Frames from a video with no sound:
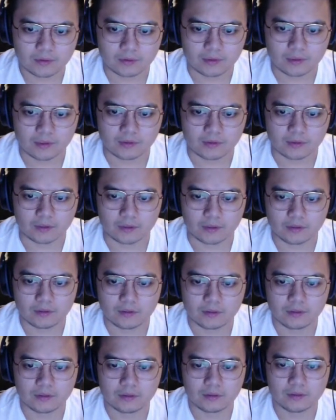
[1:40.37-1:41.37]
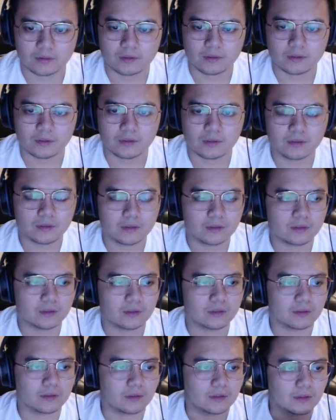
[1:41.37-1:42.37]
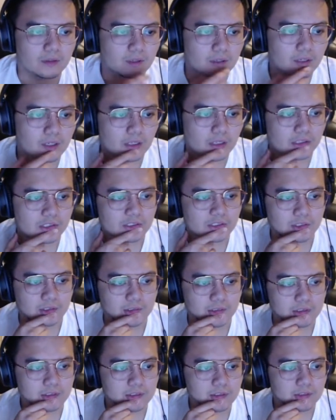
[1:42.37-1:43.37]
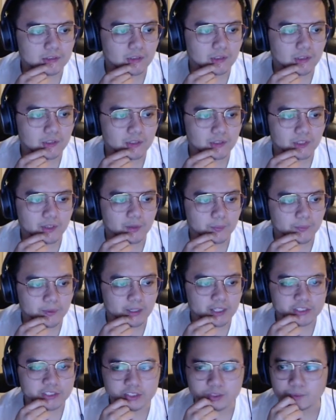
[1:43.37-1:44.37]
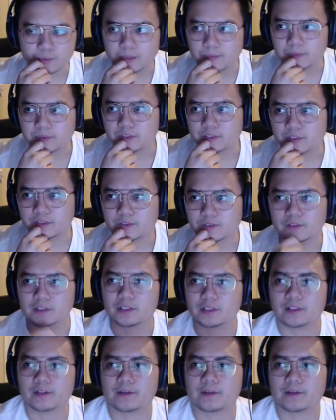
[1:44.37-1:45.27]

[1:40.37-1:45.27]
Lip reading: There we go. Alright, so install the Apache Web Server.